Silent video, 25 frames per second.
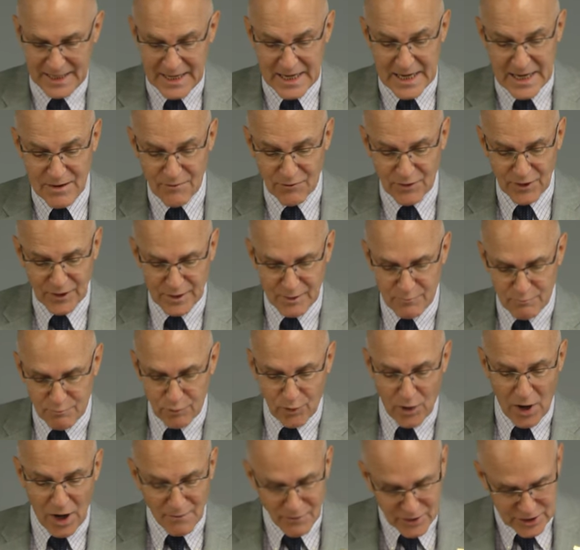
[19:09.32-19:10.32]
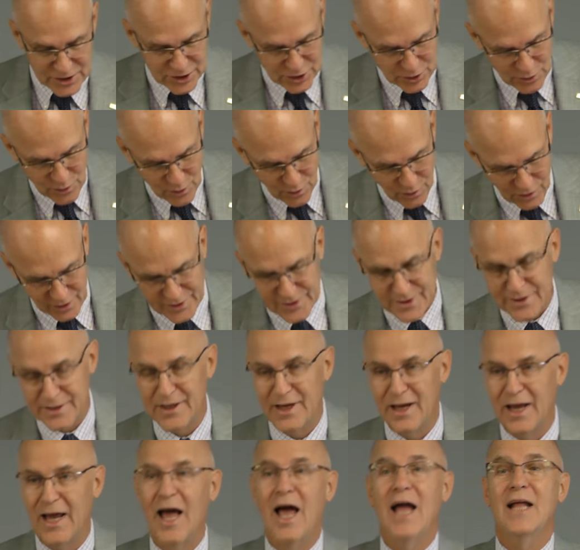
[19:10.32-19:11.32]
Even private schools
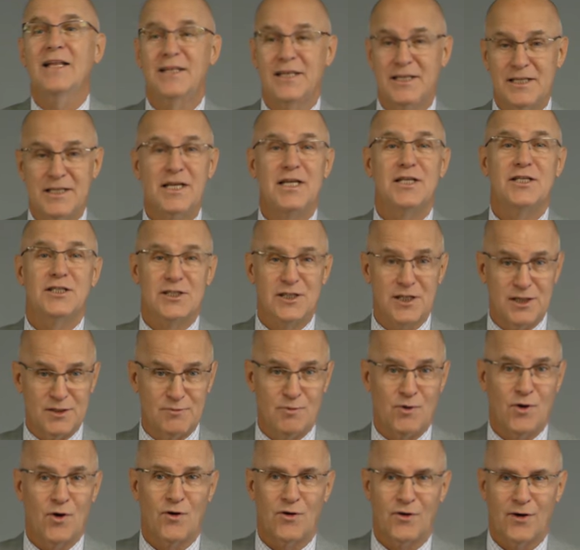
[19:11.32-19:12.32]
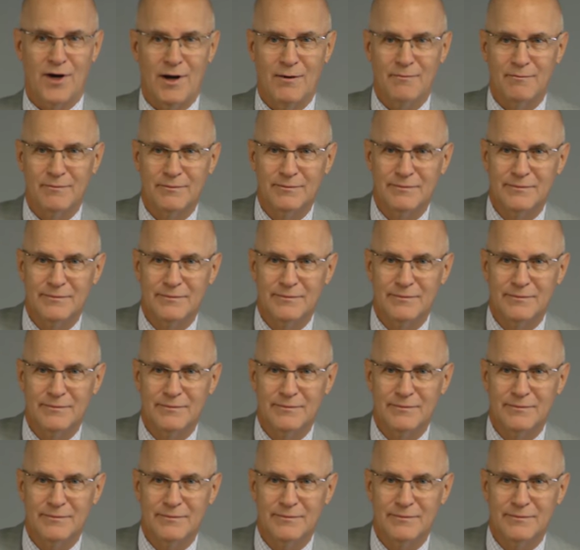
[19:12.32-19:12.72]
had to teach this program.